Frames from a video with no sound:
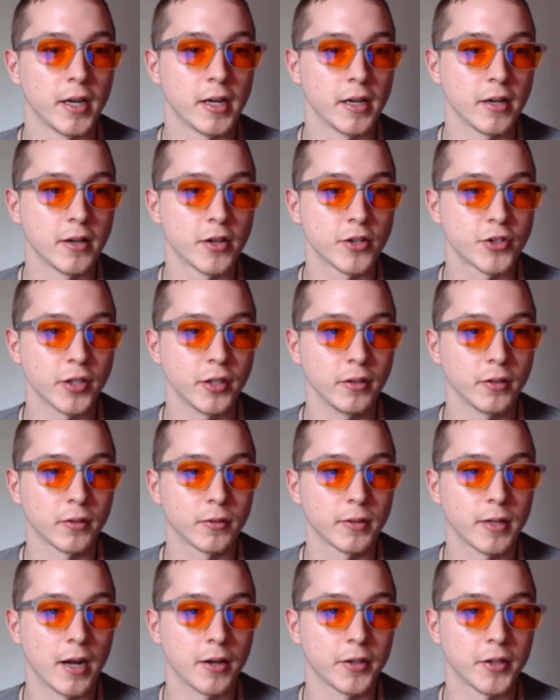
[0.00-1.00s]
In addition,
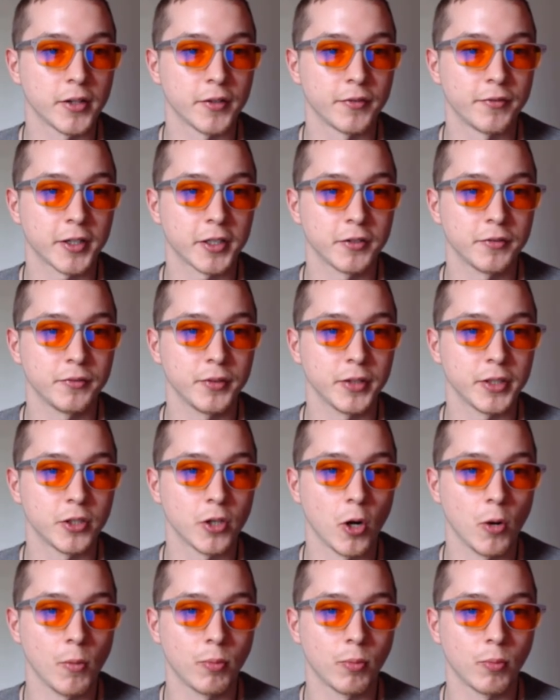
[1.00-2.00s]
learn how to effectively
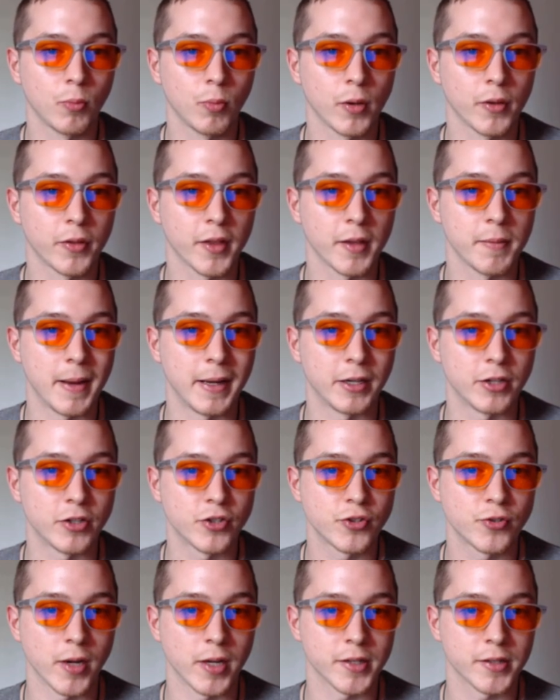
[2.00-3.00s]
cope with and manage
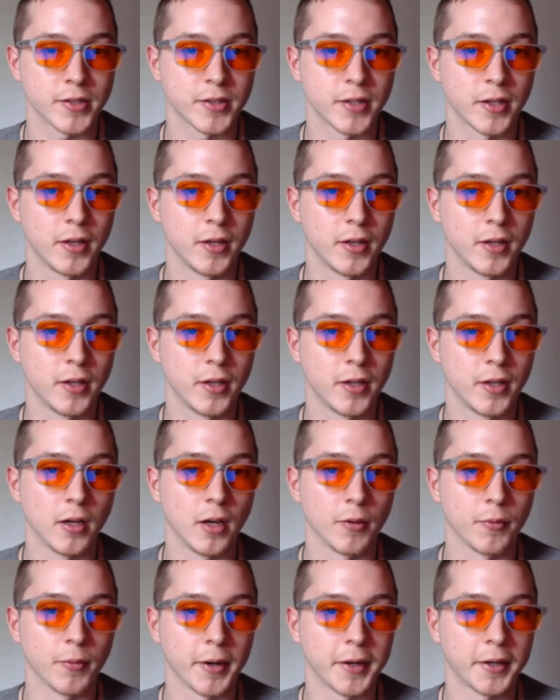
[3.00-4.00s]
stress.
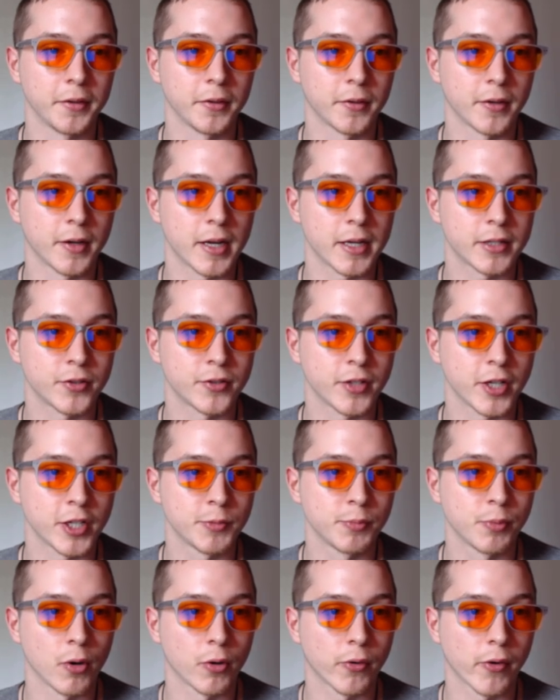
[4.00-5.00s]
A regular exercise
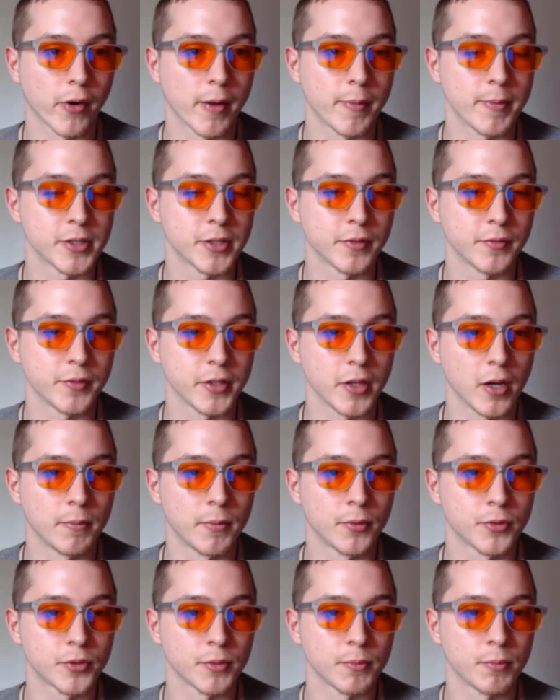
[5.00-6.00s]
program is of the
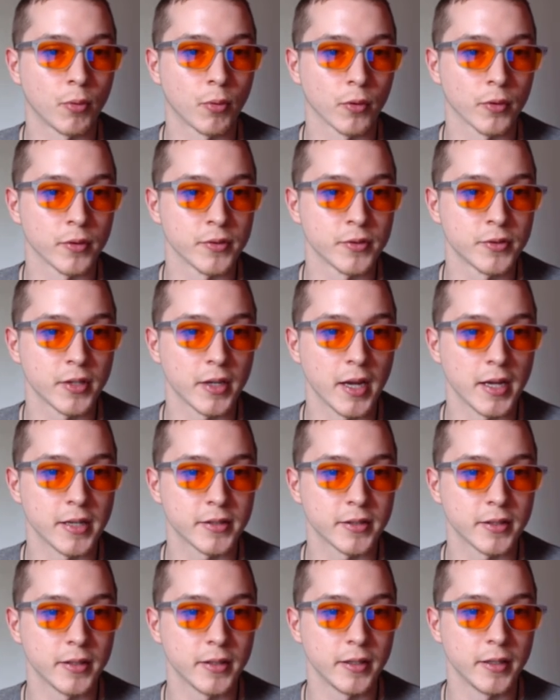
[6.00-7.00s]
utmost importance
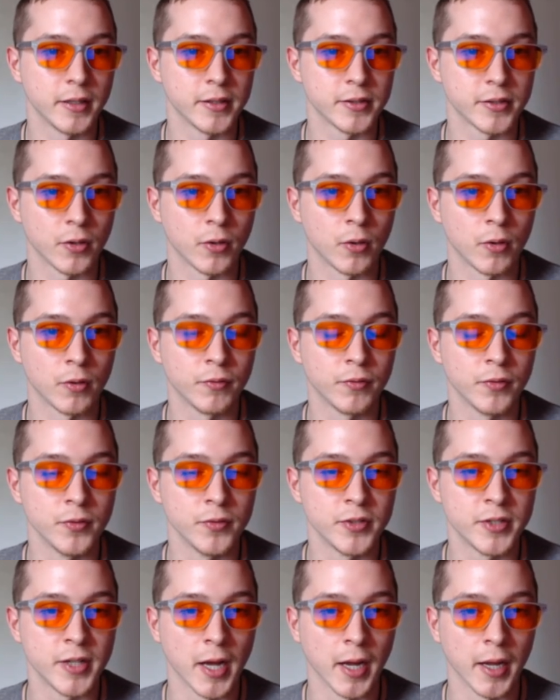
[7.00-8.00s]
as it is a whole
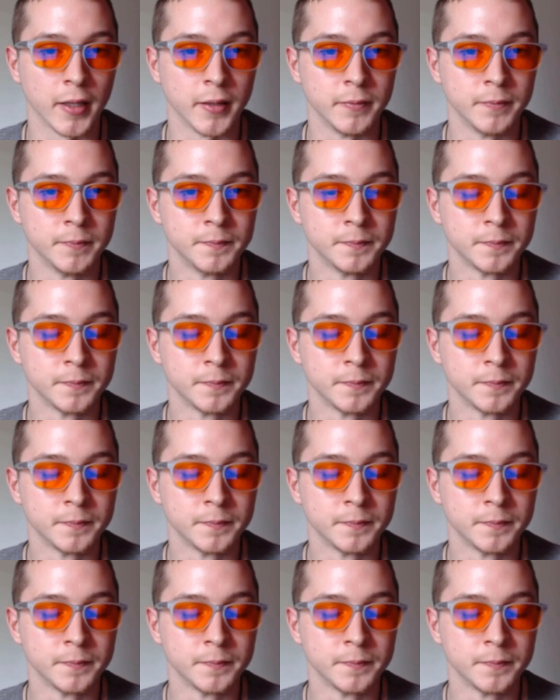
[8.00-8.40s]
foods diet.